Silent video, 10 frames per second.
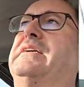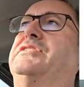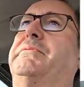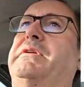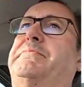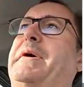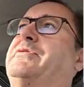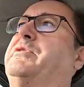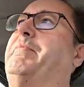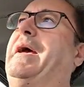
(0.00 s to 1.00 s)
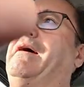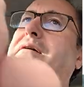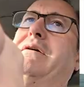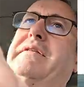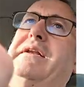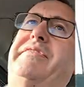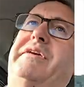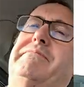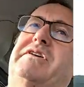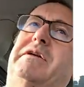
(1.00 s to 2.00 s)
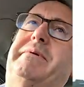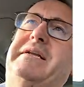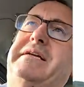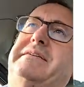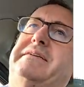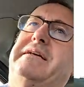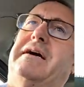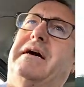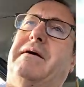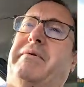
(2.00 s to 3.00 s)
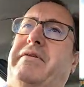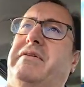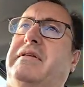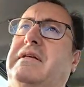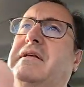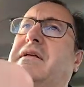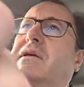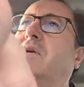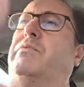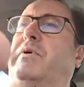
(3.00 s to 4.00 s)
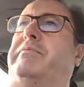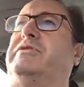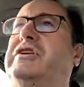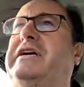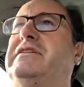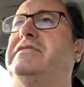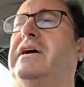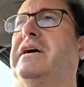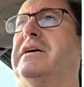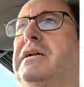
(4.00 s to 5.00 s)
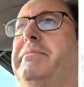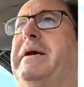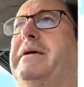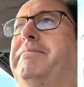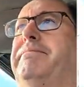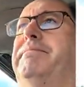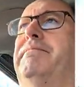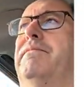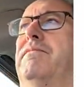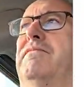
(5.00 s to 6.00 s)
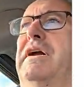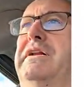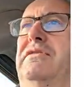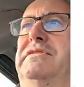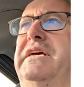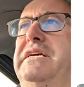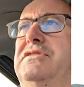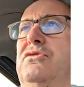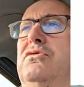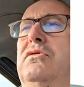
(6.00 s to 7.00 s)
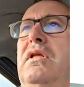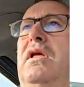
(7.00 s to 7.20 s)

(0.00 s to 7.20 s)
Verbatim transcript: assuming it's battery powered, the lithium's going to be need to dug up with with machines that are going to be running on diesel.